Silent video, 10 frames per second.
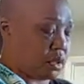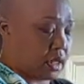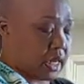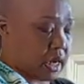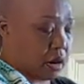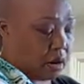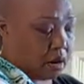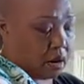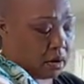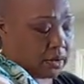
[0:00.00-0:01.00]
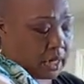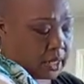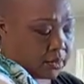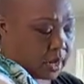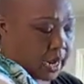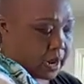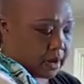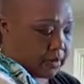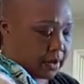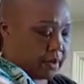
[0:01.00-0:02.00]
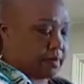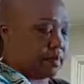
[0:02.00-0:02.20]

get all the liquid out of it